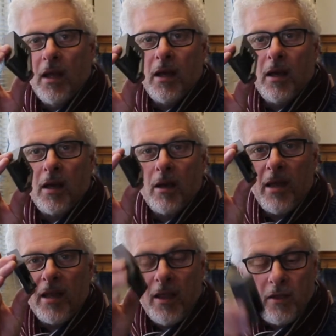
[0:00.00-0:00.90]
Uh, and I
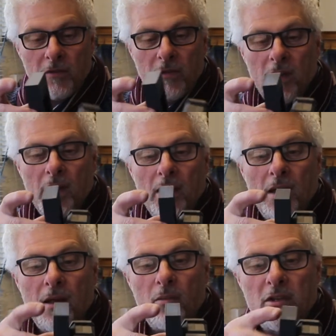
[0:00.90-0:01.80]
made this,
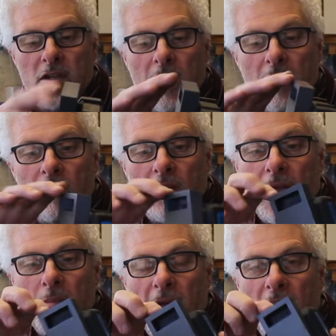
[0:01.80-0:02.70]
which is
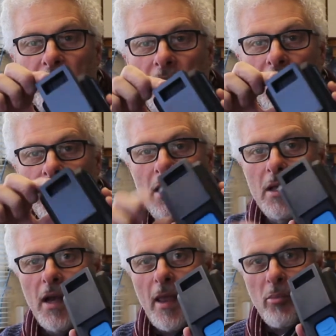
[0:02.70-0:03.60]
a battery
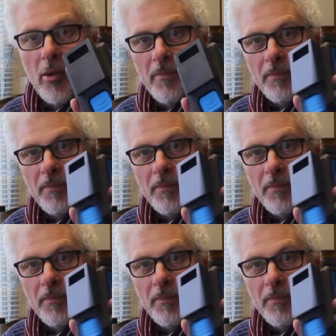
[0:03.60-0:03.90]
clip.